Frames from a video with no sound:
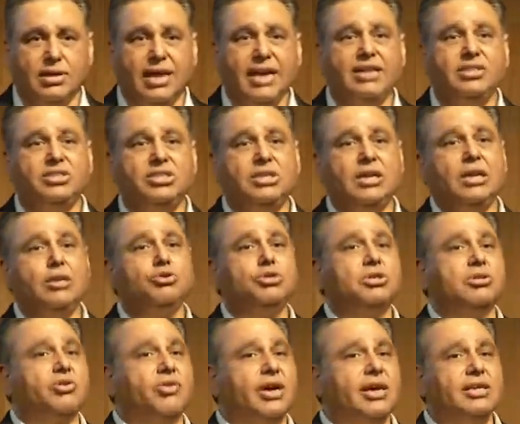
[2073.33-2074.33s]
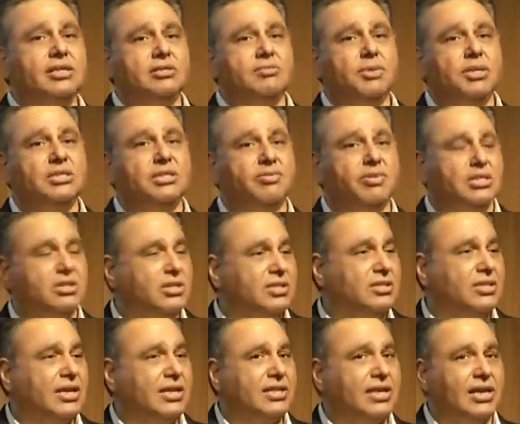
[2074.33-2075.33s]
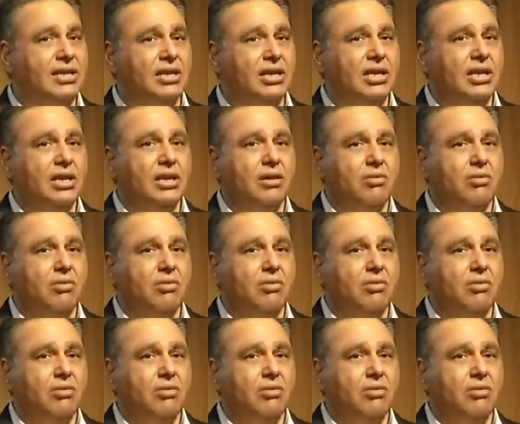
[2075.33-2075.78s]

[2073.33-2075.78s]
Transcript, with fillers: anti-dilution rights, bunch of other things like that,